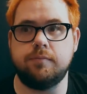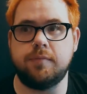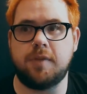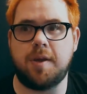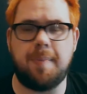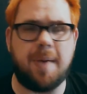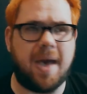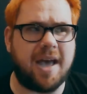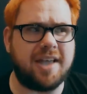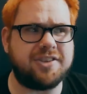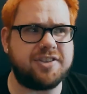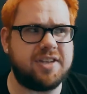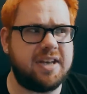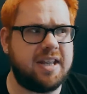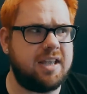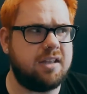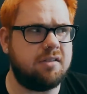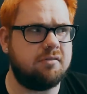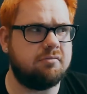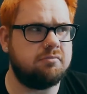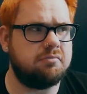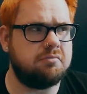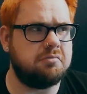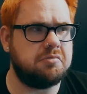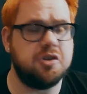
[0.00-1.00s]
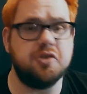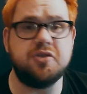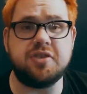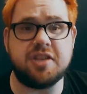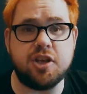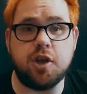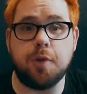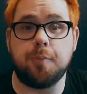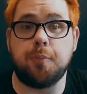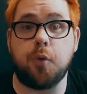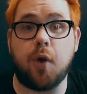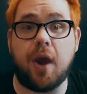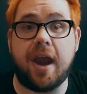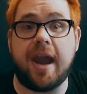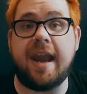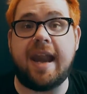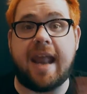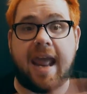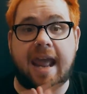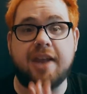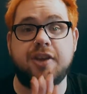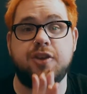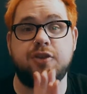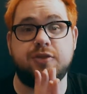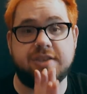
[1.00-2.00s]
capacity, using your brain
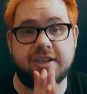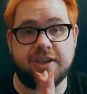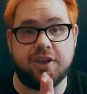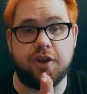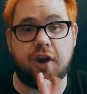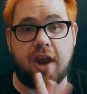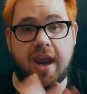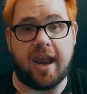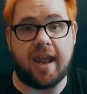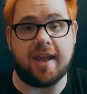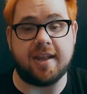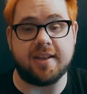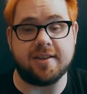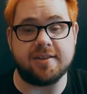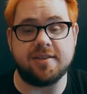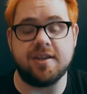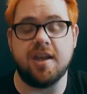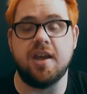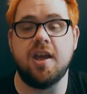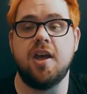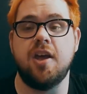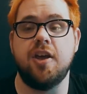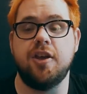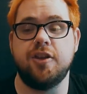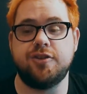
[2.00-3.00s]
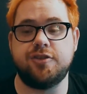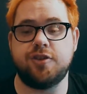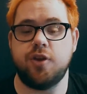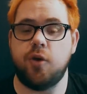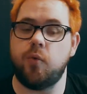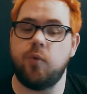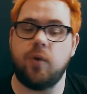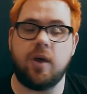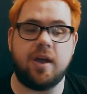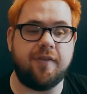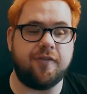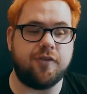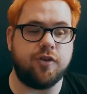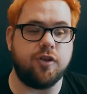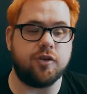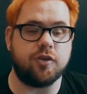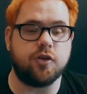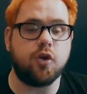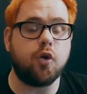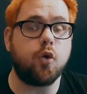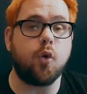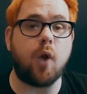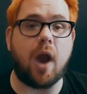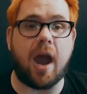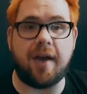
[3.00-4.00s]
and using your hands. So if you're
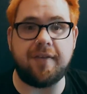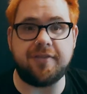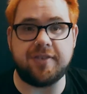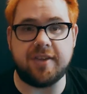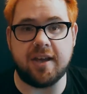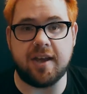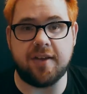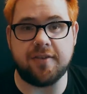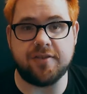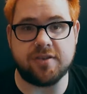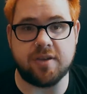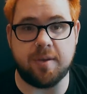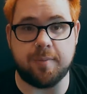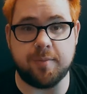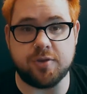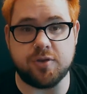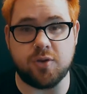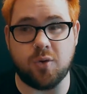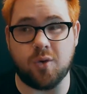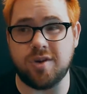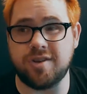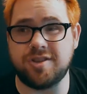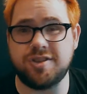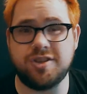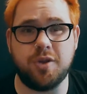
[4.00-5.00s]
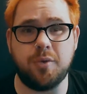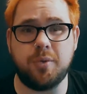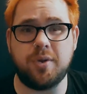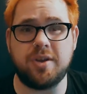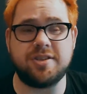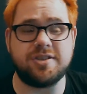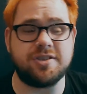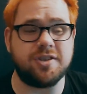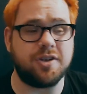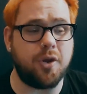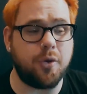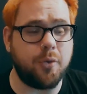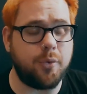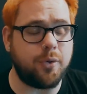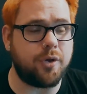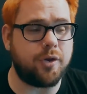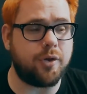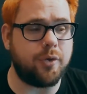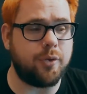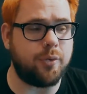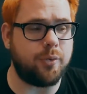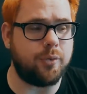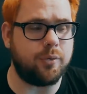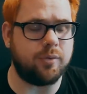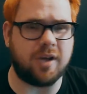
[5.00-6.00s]
crafting of some sorts, doing
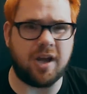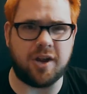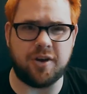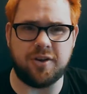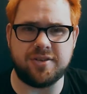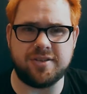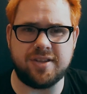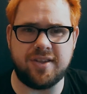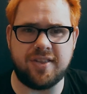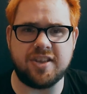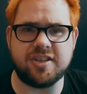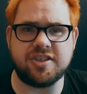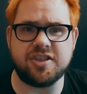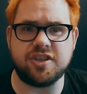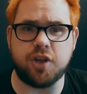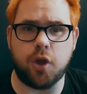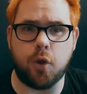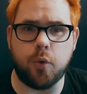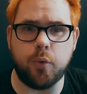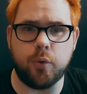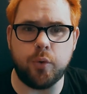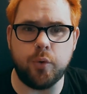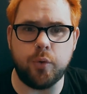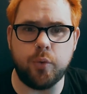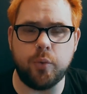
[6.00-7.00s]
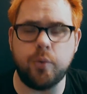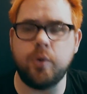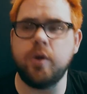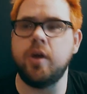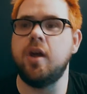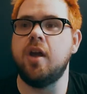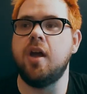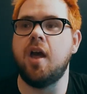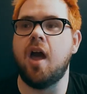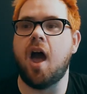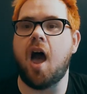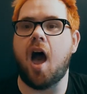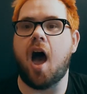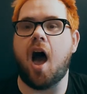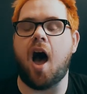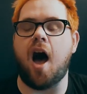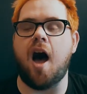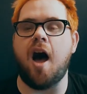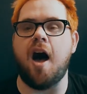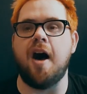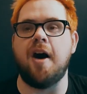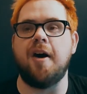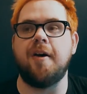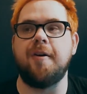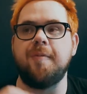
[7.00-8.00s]
Sudoku, how do you say that, Sudoku?
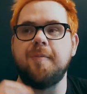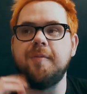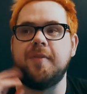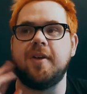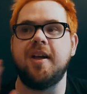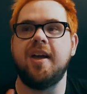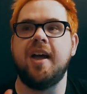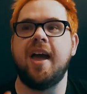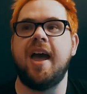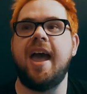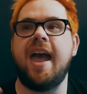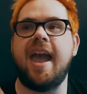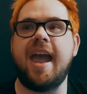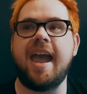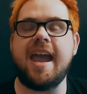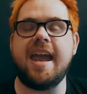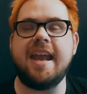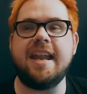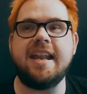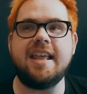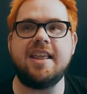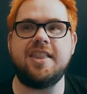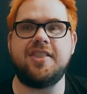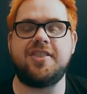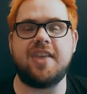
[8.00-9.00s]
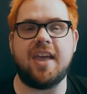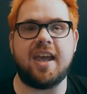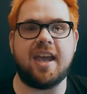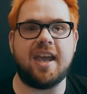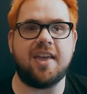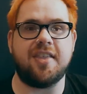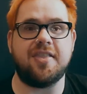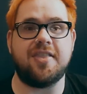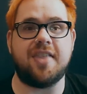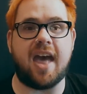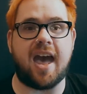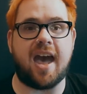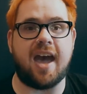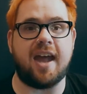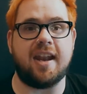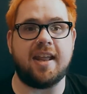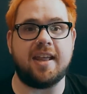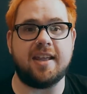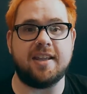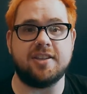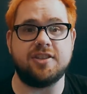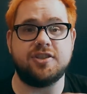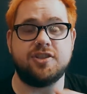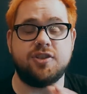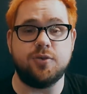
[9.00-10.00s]
Um, anything that
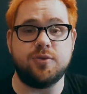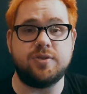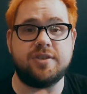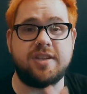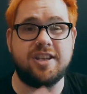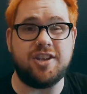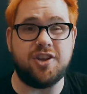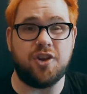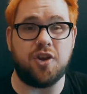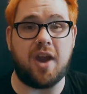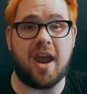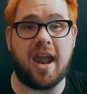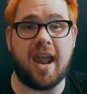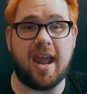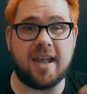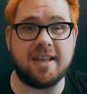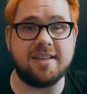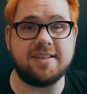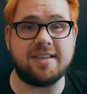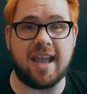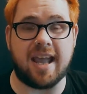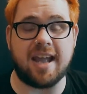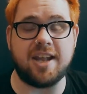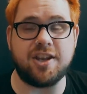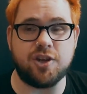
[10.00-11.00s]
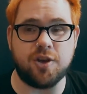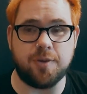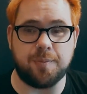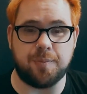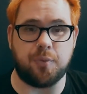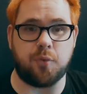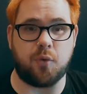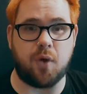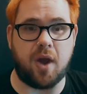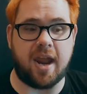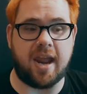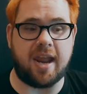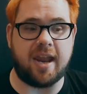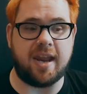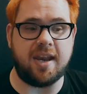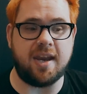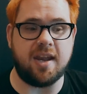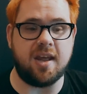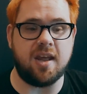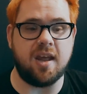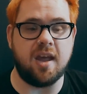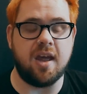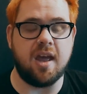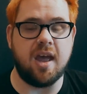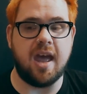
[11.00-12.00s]
is using your hands and your
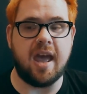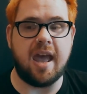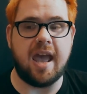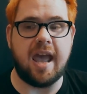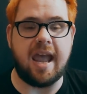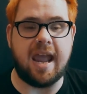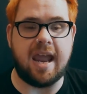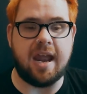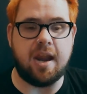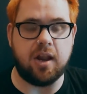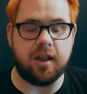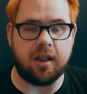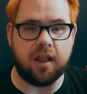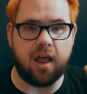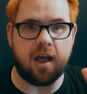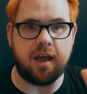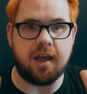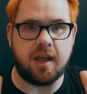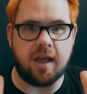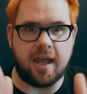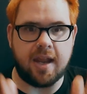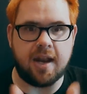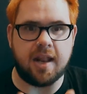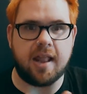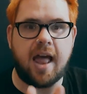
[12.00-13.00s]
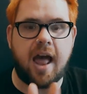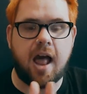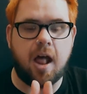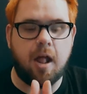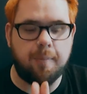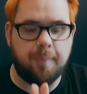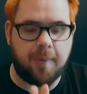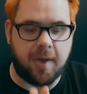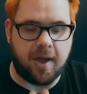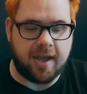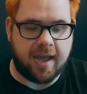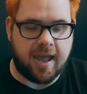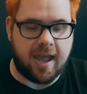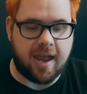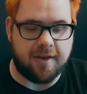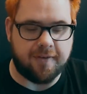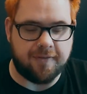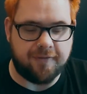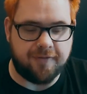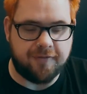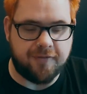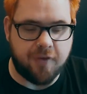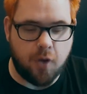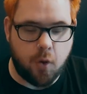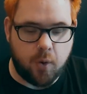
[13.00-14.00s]
brain, it'll, it'll help, again,
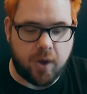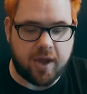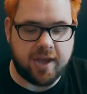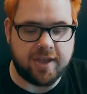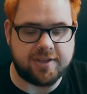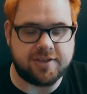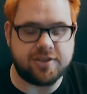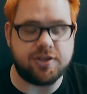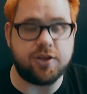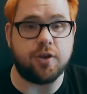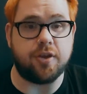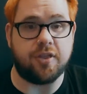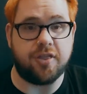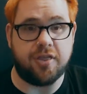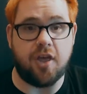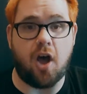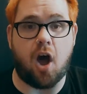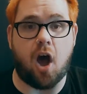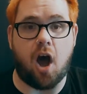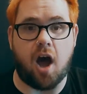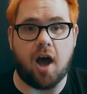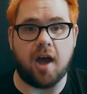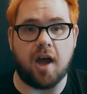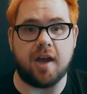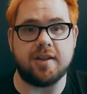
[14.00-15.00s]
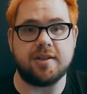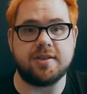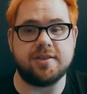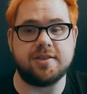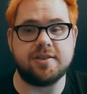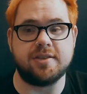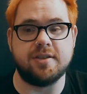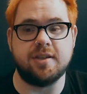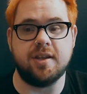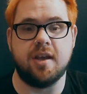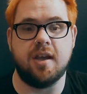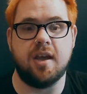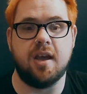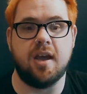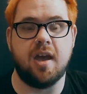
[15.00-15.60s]
focus your thoughts